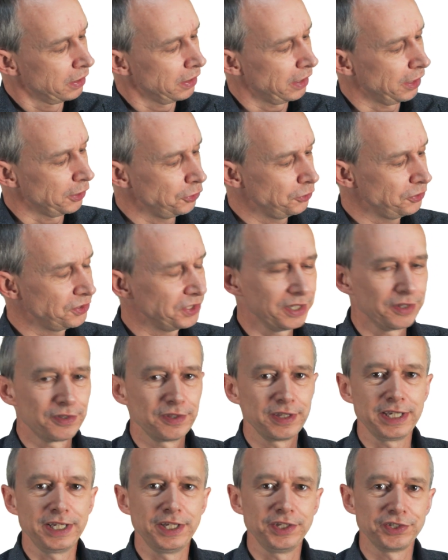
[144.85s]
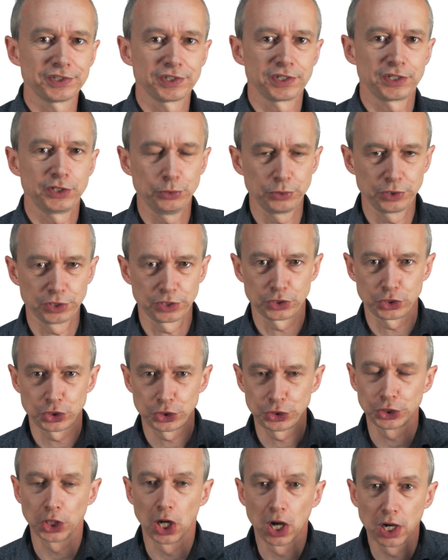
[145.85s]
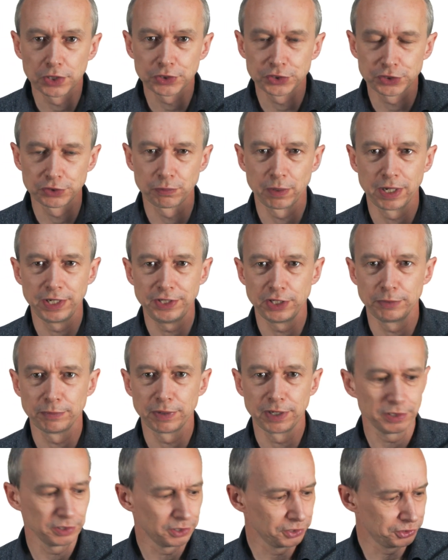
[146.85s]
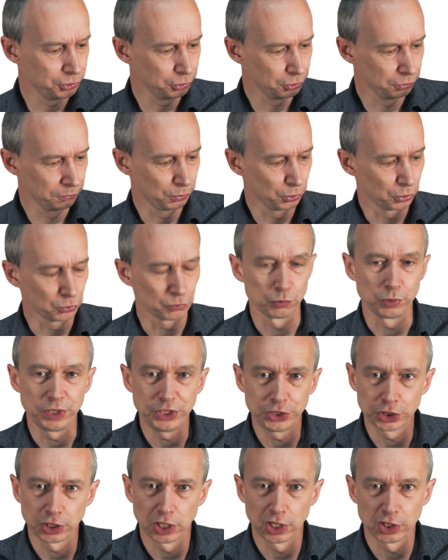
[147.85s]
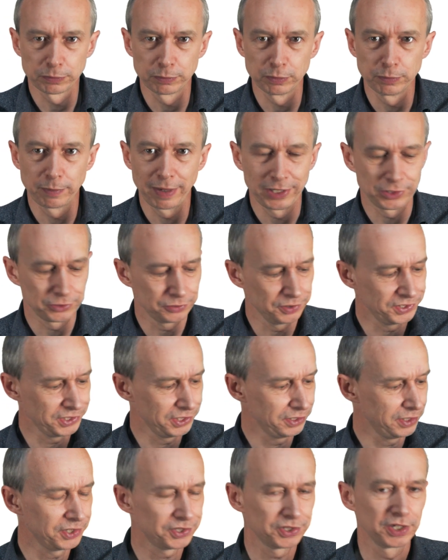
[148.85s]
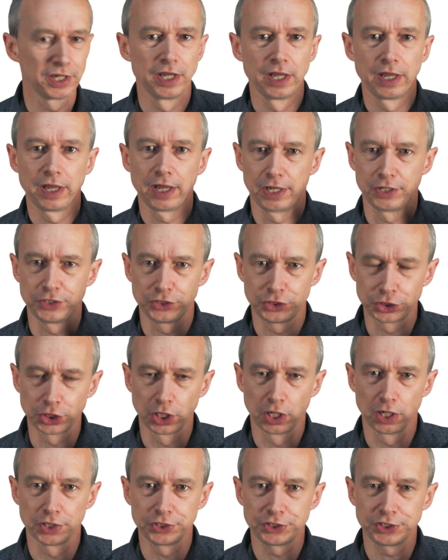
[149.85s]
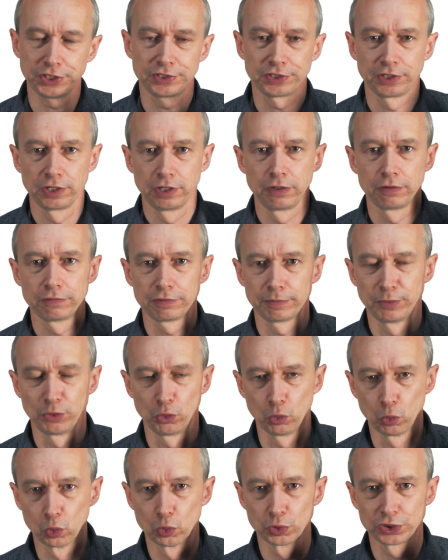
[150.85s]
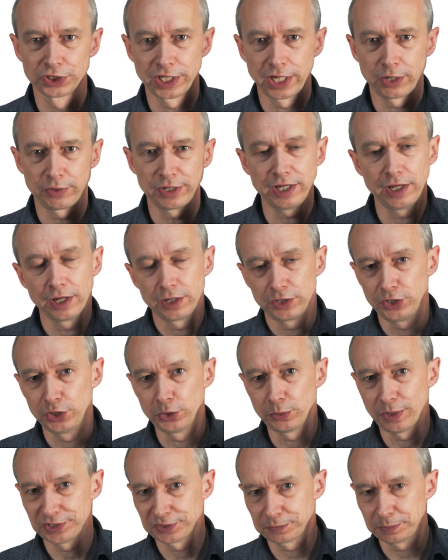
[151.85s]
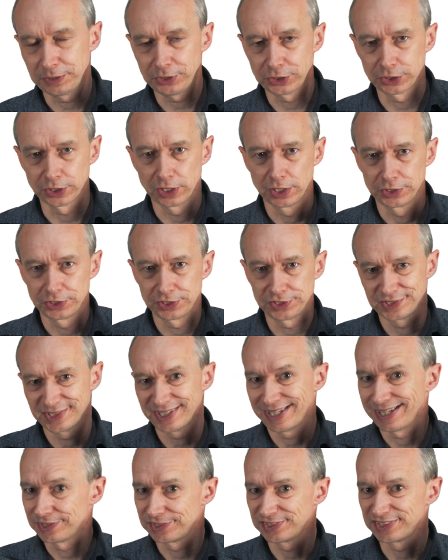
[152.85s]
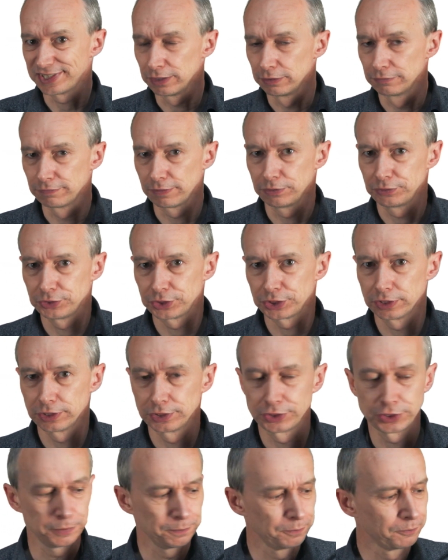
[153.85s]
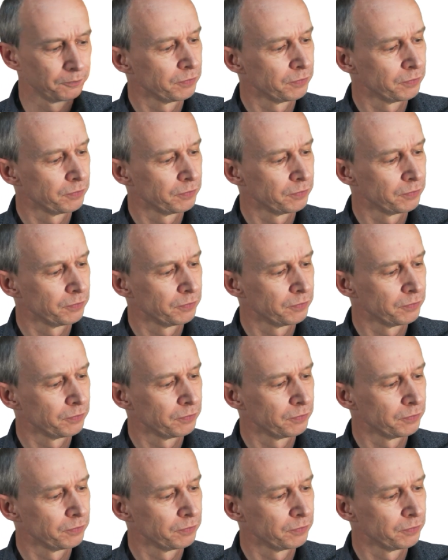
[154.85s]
Now using these, you can charge the radio mic because you can put rechargeable batteries in this and charge it from an ordinary USB charger, say a cell phone charger.